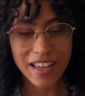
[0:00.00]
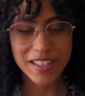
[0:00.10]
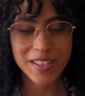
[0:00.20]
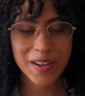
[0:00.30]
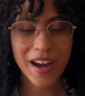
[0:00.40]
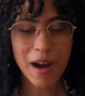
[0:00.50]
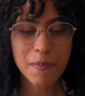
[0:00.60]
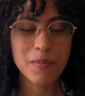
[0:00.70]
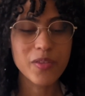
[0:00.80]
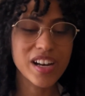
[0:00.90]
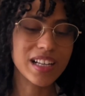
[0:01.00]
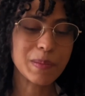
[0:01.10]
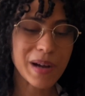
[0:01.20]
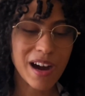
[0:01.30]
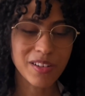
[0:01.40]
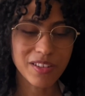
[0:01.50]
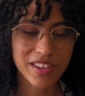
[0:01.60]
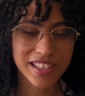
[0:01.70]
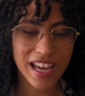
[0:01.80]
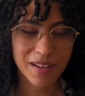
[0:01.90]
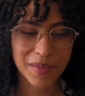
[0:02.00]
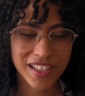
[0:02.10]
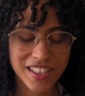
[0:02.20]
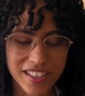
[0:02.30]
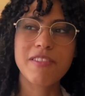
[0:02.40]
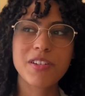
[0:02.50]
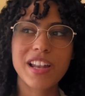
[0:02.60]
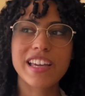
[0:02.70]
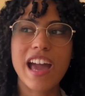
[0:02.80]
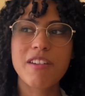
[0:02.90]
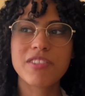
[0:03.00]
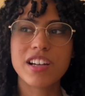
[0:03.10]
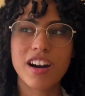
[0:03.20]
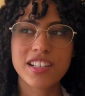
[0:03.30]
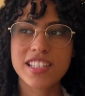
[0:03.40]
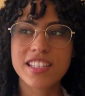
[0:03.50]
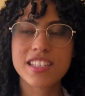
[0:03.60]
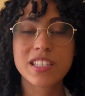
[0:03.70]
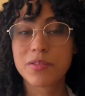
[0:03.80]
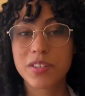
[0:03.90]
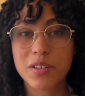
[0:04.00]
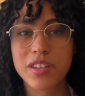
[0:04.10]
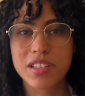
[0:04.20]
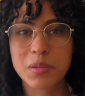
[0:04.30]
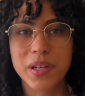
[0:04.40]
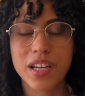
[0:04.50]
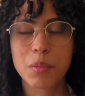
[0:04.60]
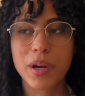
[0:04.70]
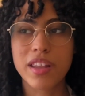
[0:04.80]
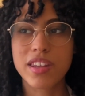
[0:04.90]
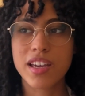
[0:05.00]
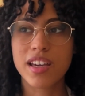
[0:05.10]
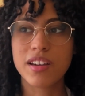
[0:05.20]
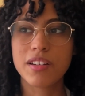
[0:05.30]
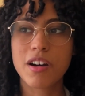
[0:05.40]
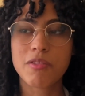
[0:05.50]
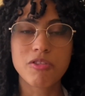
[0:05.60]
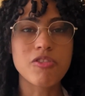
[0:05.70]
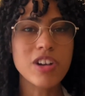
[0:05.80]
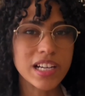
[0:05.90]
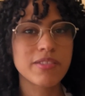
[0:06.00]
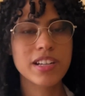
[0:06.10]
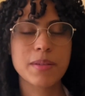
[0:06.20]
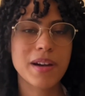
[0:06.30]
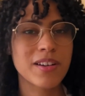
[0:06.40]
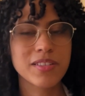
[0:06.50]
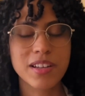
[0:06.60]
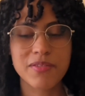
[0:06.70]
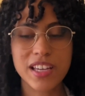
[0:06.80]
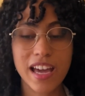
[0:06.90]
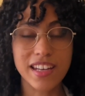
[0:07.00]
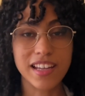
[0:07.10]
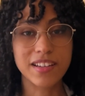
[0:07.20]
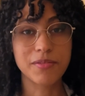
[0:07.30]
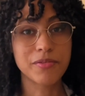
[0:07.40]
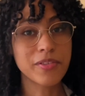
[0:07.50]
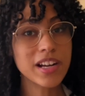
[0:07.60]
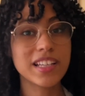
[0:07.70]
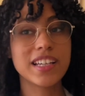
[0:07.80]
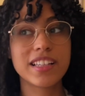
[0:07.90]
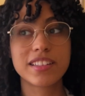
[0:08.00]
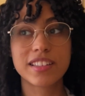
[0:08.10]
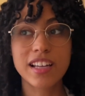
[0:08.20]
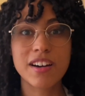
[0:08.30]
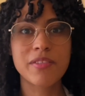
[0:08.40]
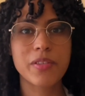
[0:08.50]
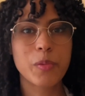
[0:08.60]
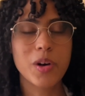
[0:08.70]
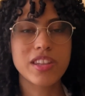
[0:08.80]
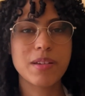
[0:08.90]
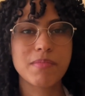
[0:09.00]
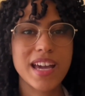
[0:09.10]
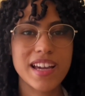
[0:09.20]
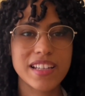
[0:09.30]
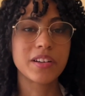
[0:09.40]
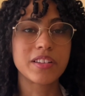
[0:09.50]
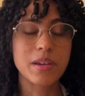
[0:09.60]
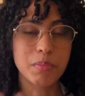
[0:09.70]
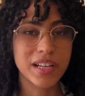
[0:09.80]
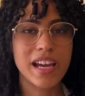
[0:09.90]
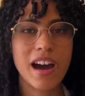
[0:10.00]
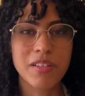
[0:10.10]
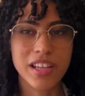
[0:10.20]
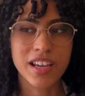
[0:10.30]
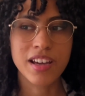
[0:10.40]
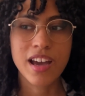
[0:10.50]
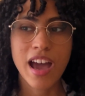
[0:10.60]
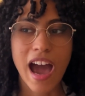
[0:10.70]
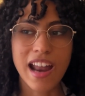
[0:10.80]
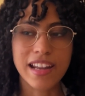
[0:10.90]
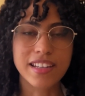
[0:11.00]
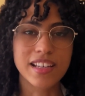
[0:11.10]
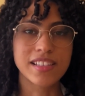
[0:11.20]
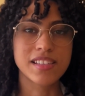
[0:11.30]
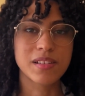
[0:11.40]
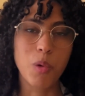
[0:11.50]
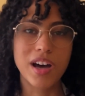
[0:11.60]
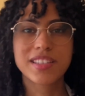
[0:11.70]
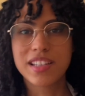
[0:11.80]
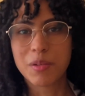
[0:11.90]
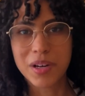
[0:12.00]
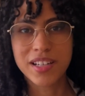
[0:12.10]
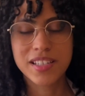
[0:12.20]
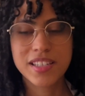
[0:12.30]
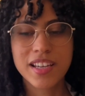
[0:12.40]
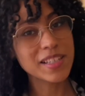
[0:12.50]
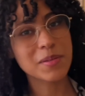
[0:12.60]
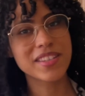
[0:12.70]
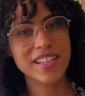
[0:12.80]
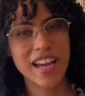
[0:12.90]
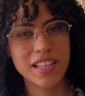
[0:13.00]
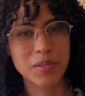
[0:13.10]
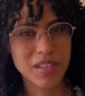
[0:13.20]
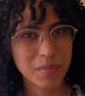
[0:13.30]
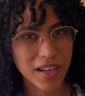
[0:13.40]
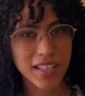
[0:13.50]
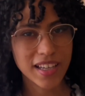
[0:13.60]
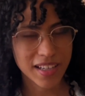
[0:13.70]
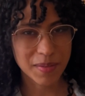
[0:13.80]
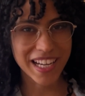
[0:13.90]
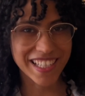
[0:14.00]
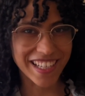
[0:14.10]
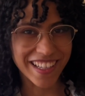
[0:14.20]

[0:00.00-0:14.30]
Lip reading: So I'm really proud of this animation. I feel like every artist feels this way, where they are really proud of something and they really love what they made. They put it out there and it does worse than worse. This was the case for the Maki animation.